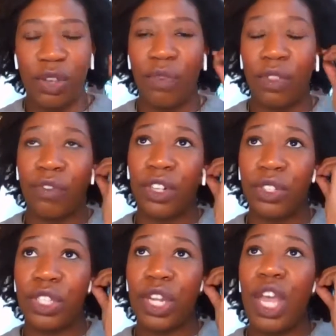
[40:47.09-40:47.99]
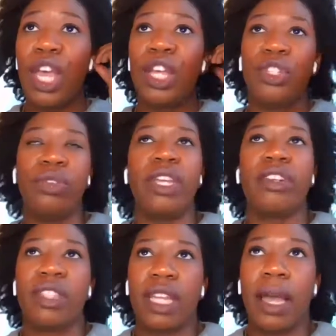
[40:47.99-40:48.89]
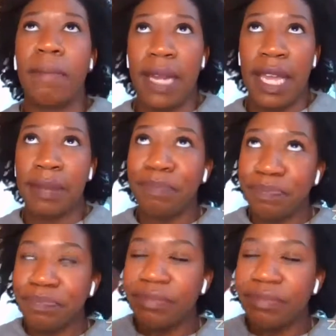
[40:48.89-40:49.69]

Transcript: So for the first two years of the company,